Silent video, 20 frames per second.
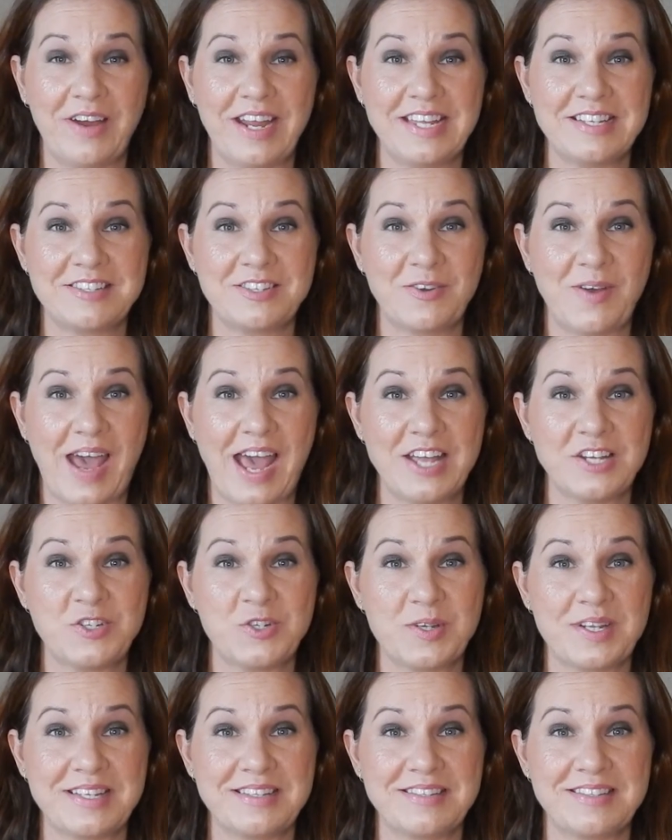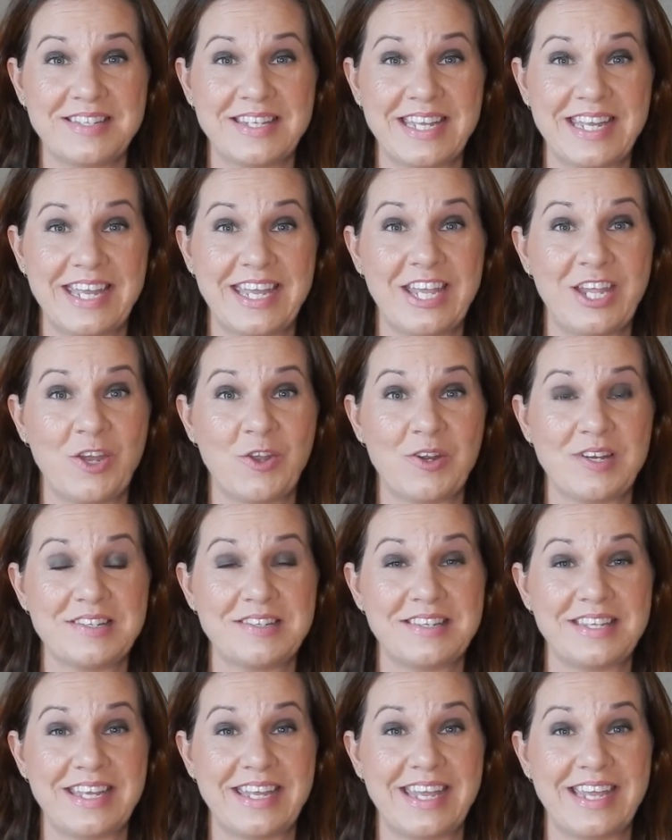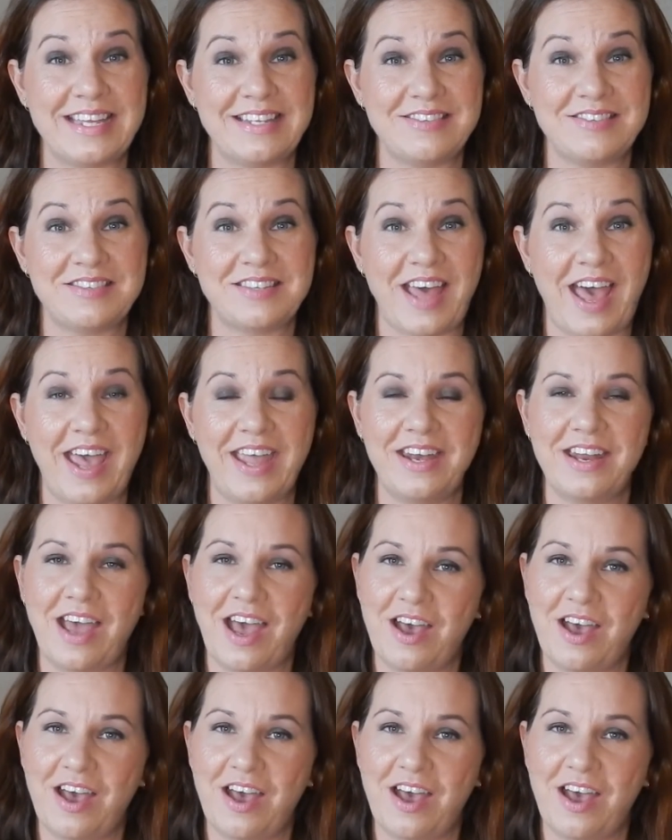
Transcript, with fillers: Alright, so as you can see, here is the inside